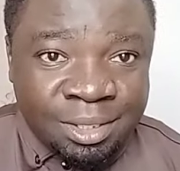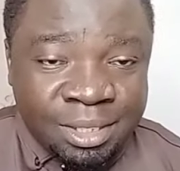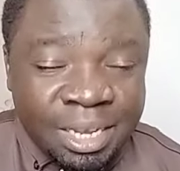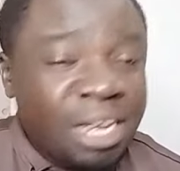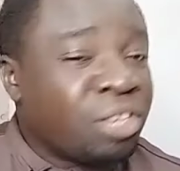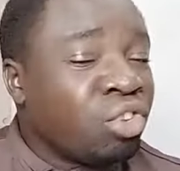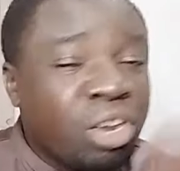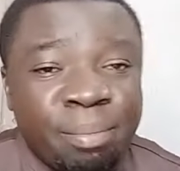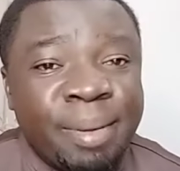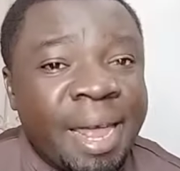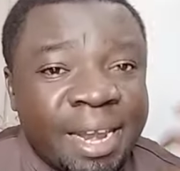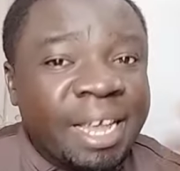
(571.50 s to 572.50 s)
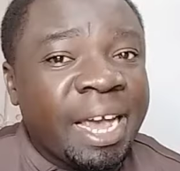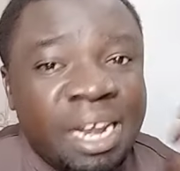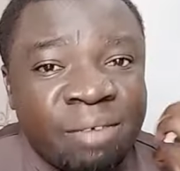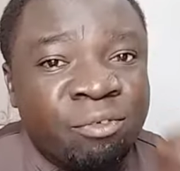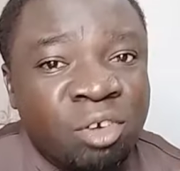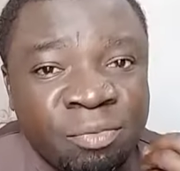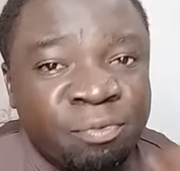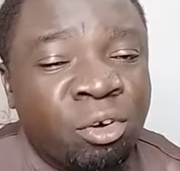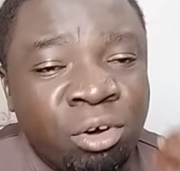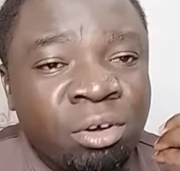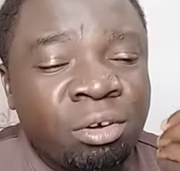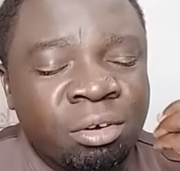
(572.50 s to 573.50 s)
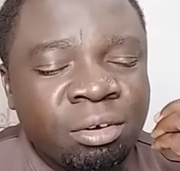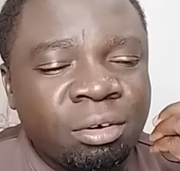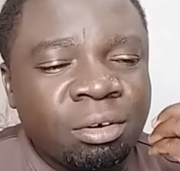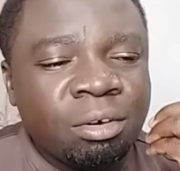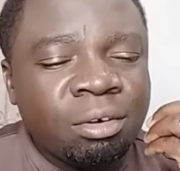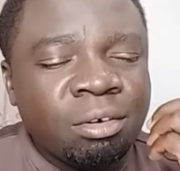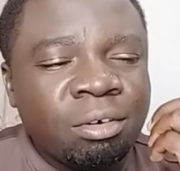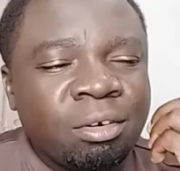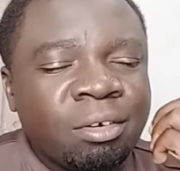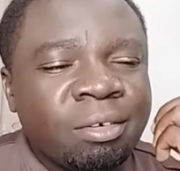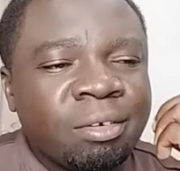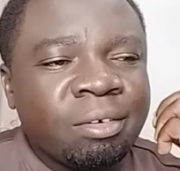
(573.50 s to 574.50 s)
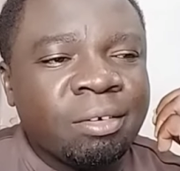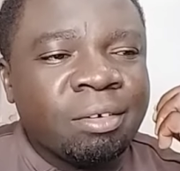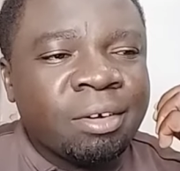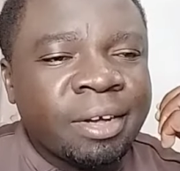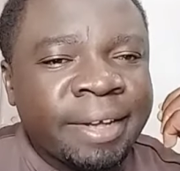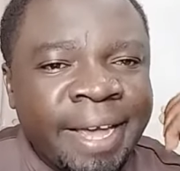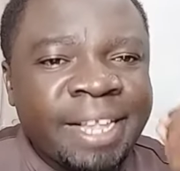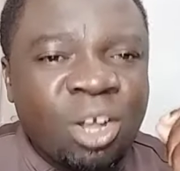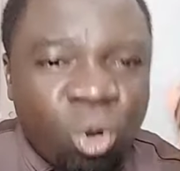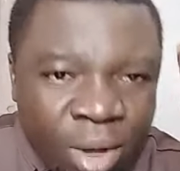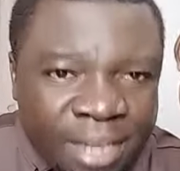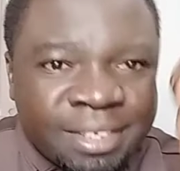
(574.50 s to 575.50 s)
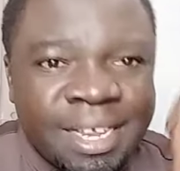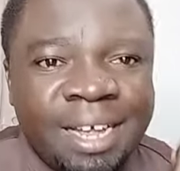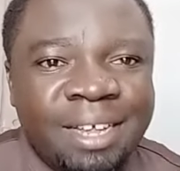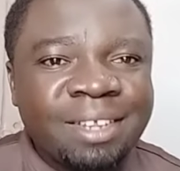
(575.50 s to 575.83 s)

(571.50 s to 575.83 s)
It is not bearing any fruit for Kenya Kwanza.